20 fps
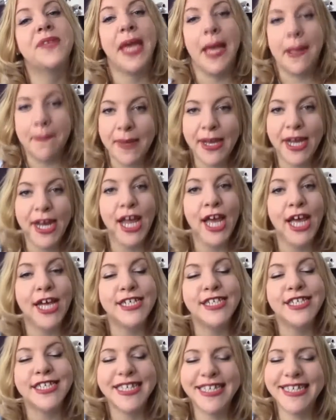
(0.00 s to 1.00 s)
and be
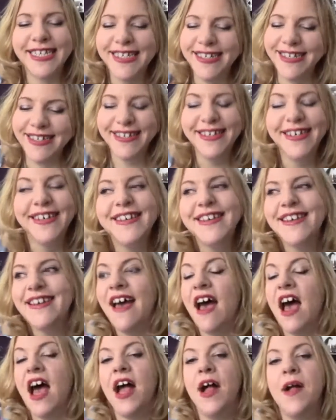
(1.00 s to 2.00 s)
alert.
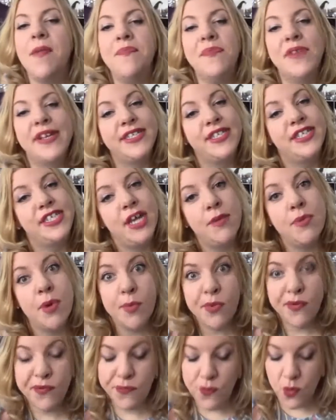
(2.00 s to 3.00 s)
So tip number
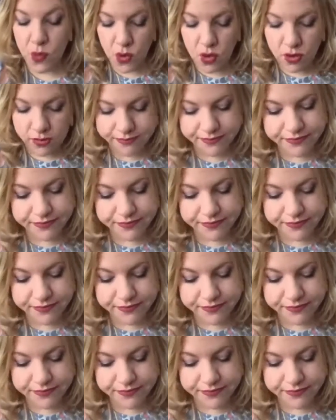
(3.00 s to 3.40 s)
4